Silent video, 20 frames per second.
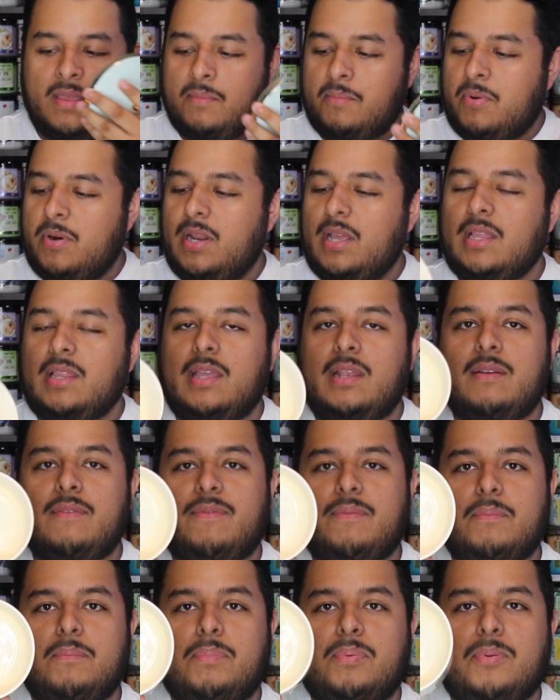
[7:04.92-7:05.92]
Pretty
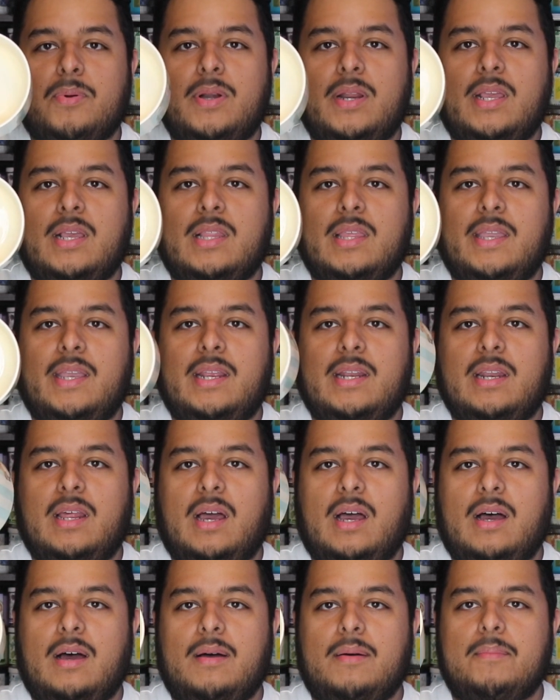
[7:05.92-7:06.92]
clean
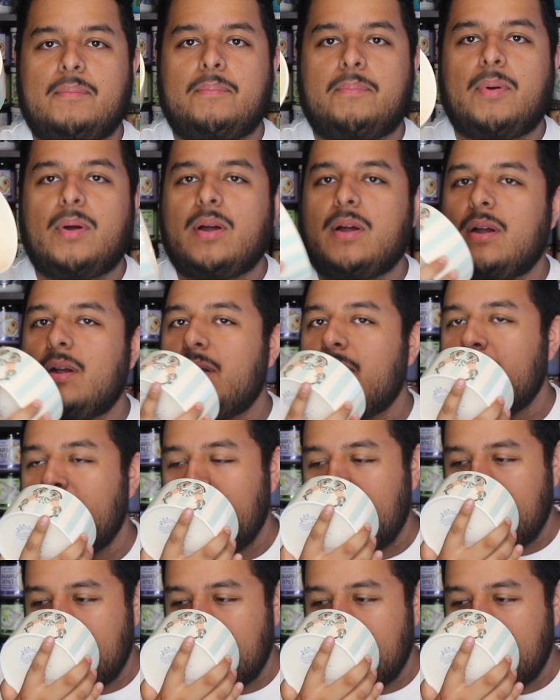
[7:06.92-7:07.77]
burn.